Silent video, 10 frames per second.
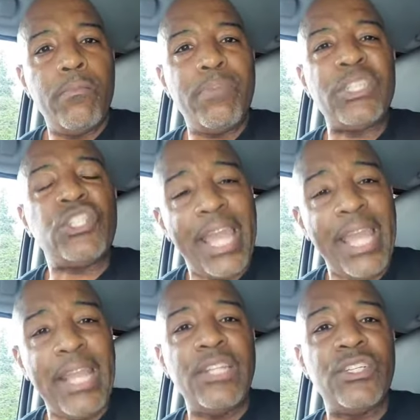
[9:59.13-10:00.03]
But
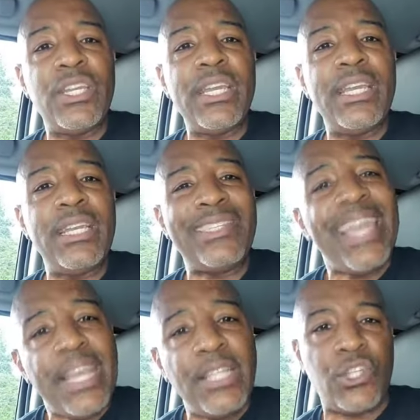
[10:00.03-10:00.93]
change is
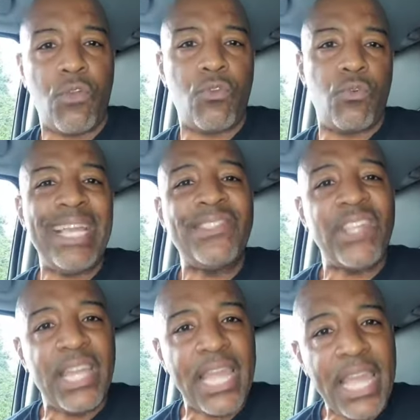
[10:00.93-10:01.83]
internal. It's
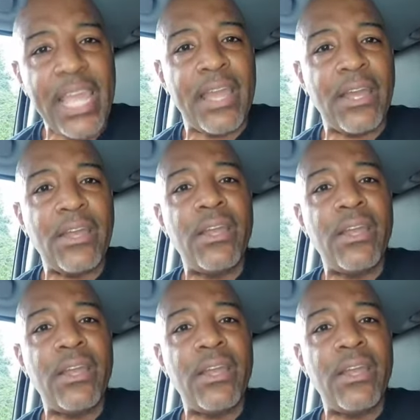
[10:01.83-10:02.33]
in here.